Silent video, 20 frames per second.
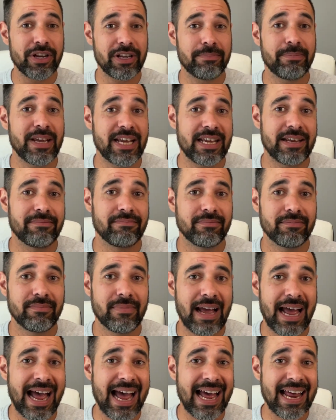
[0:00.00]
with me,
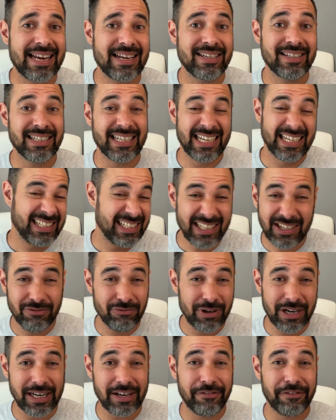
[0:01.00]
and it didn't
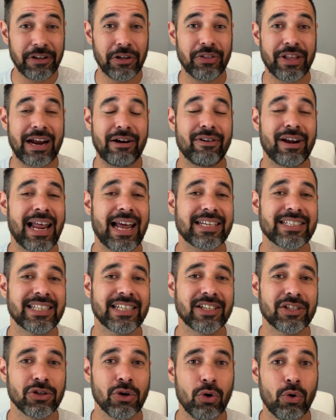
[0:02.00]
really feel that
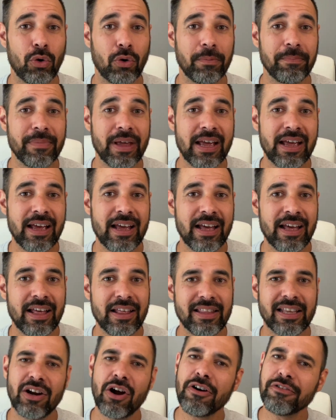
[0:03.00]
relaxing at all.
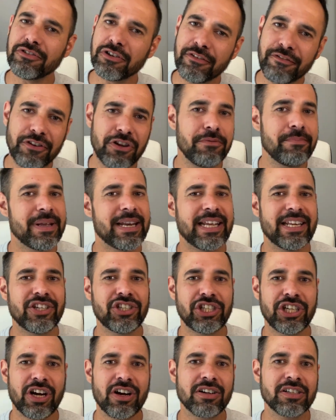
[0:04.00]
Then after a few minutes,
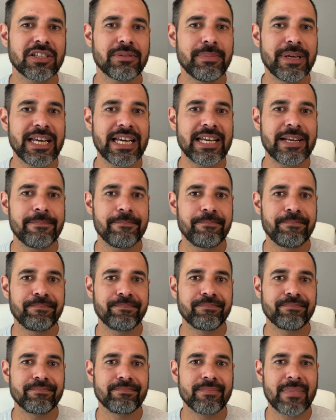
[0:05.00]
she asked me,
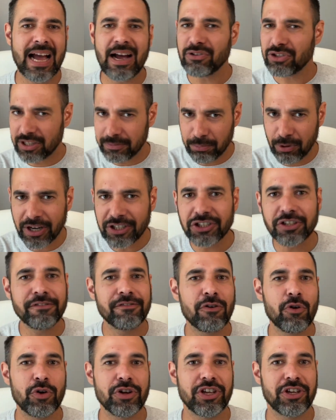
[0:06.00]
"How's the pressure
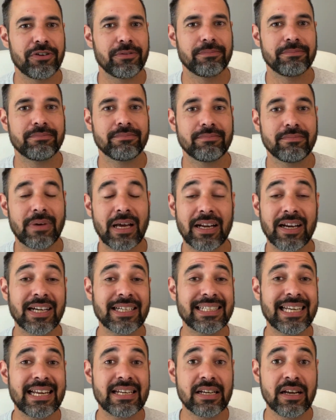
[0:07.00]
for you?" And I
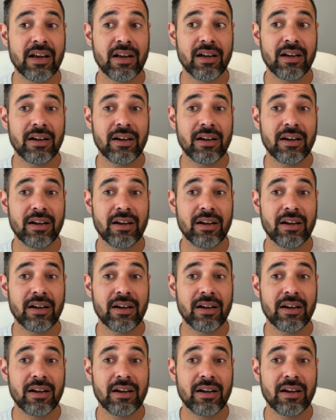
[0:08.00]
said,